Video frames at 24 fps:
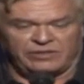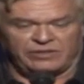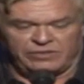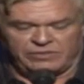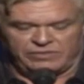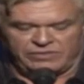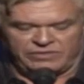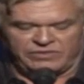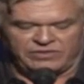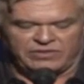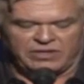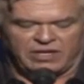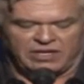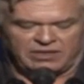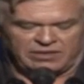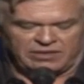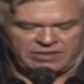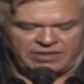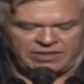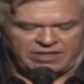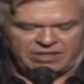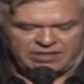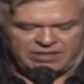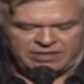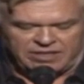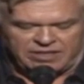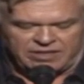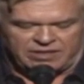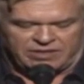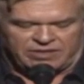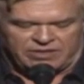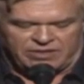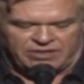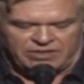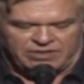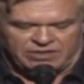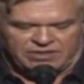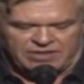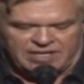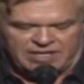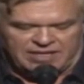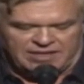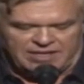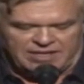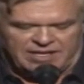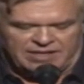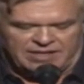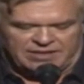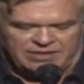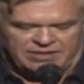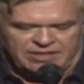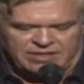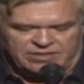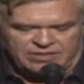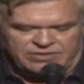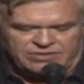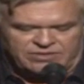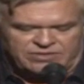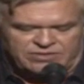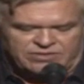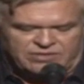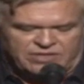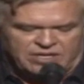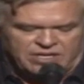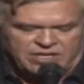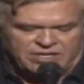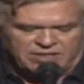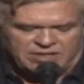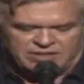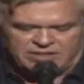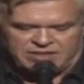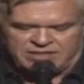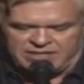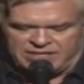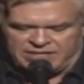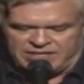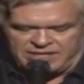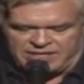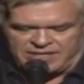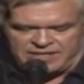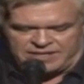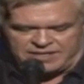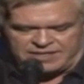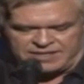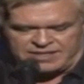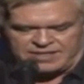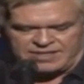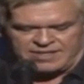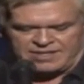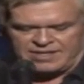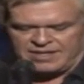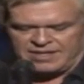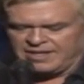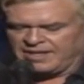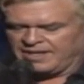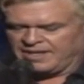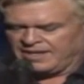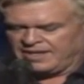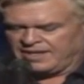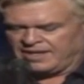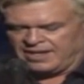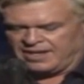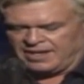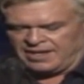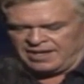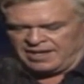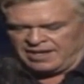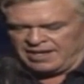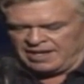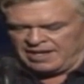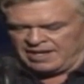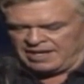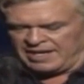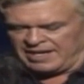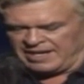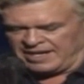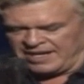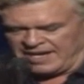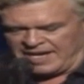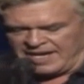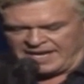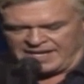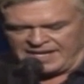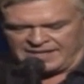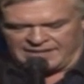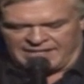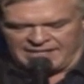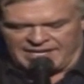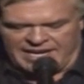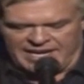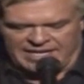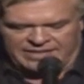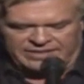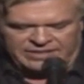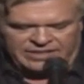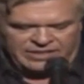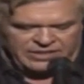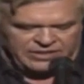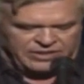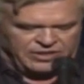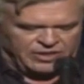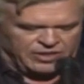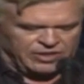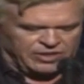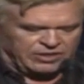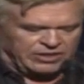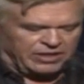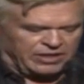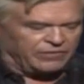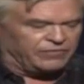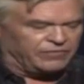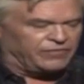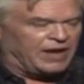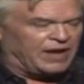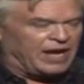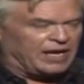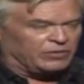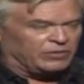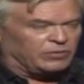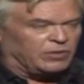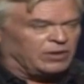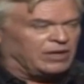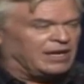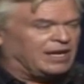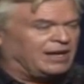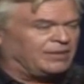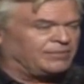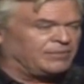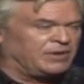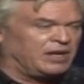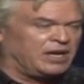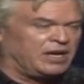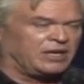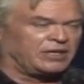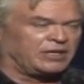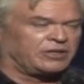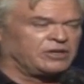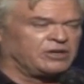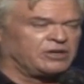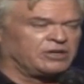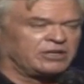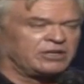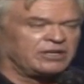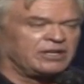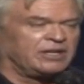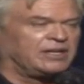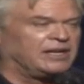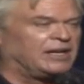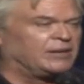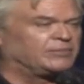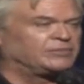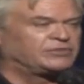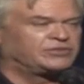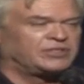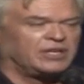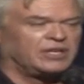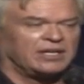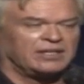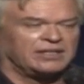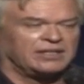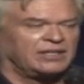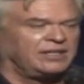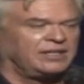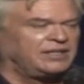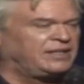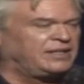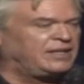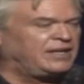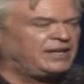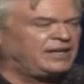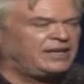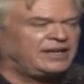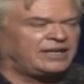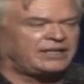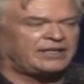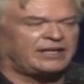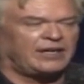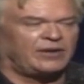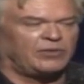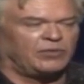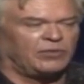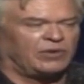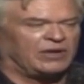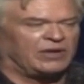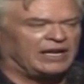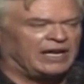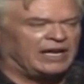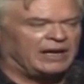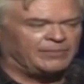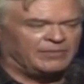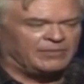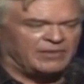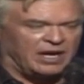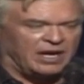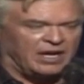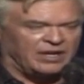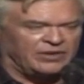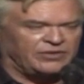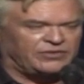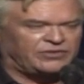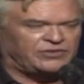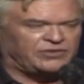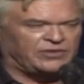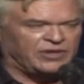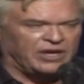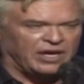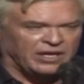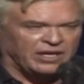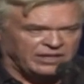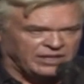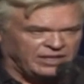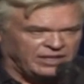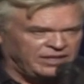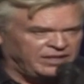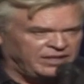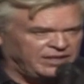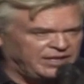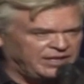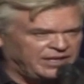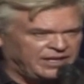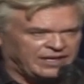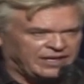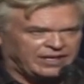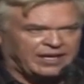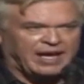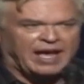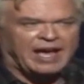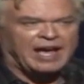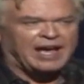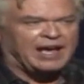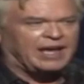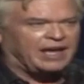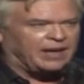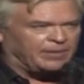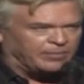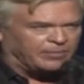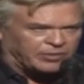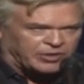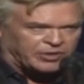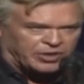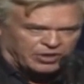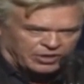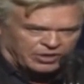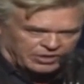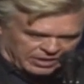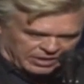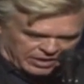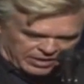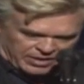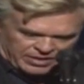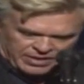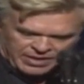Suck dick and cook. I like to suck dick. And I like to cook. In fact, when I'm not cooking, I'm sucking dick. And when I'm not sucking dick, I am cooking.